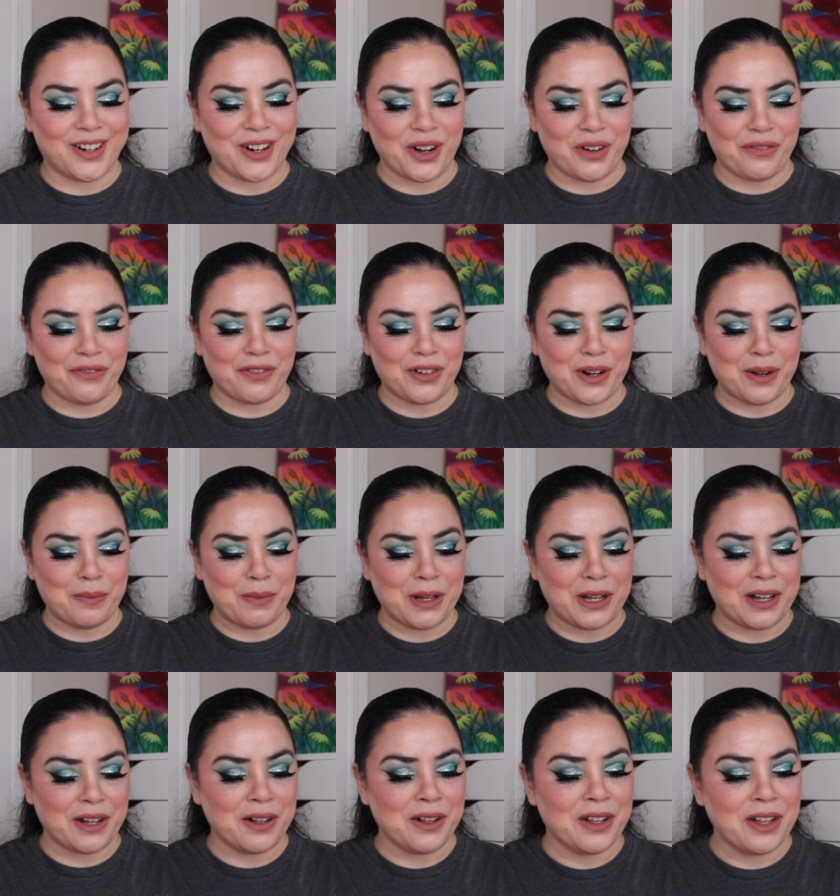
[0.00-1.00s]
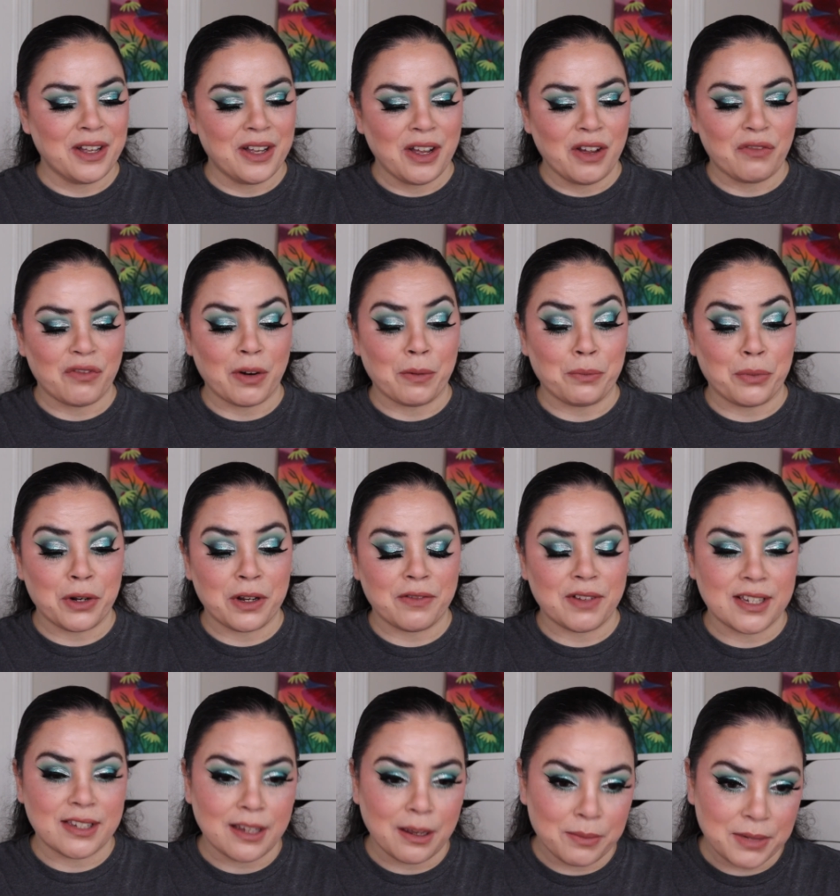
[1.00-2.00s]
are from uh, from
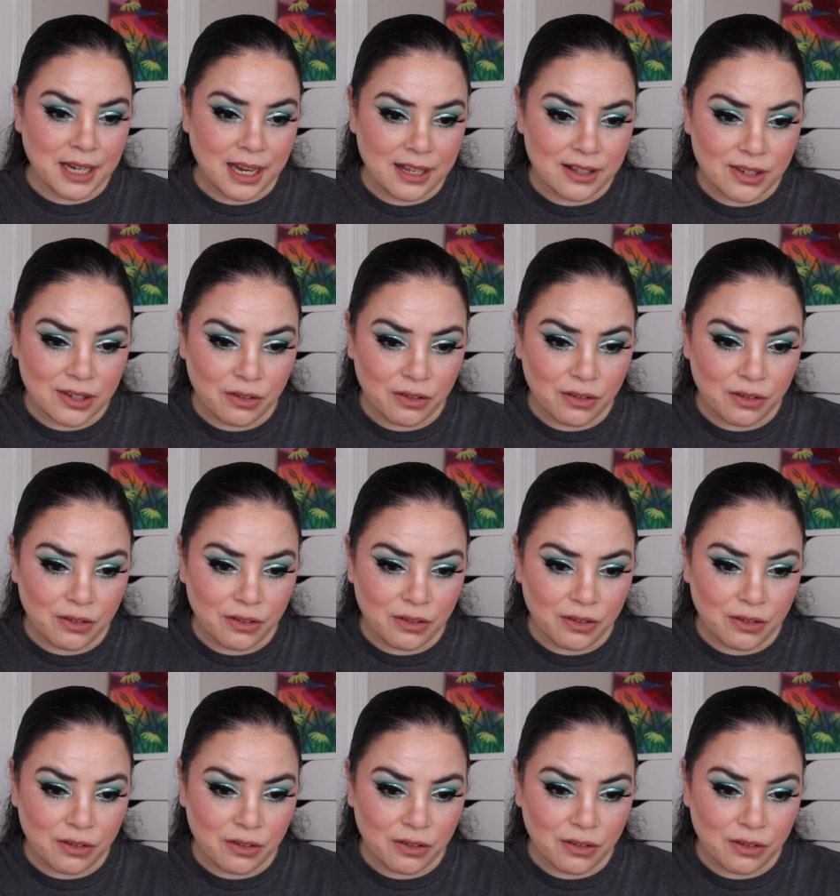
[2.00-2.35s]
previous updates.